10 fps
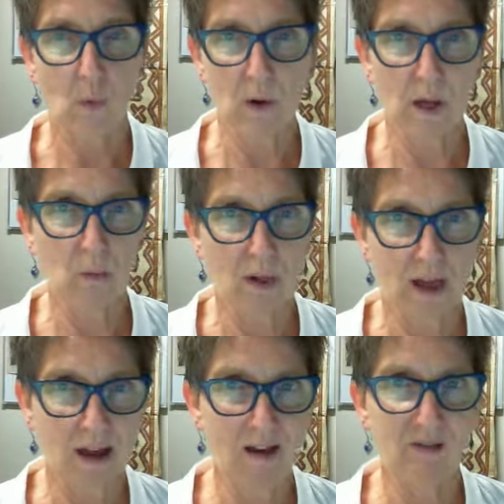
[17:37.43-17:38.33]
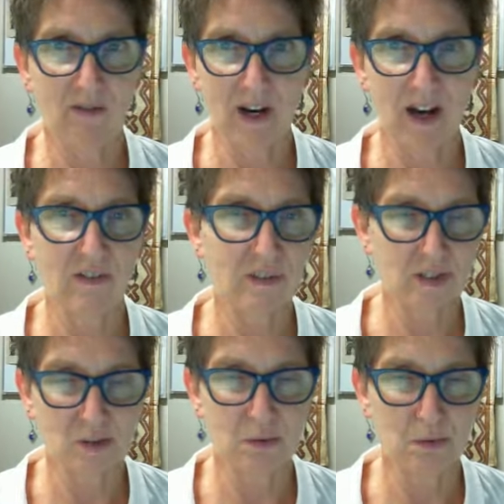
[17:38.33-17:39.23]
we will have an
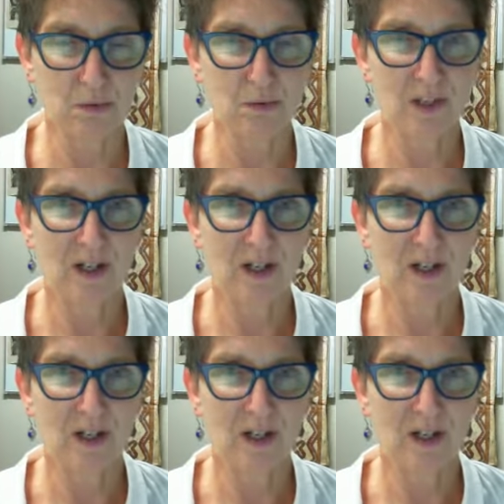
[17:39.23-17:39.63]
after-school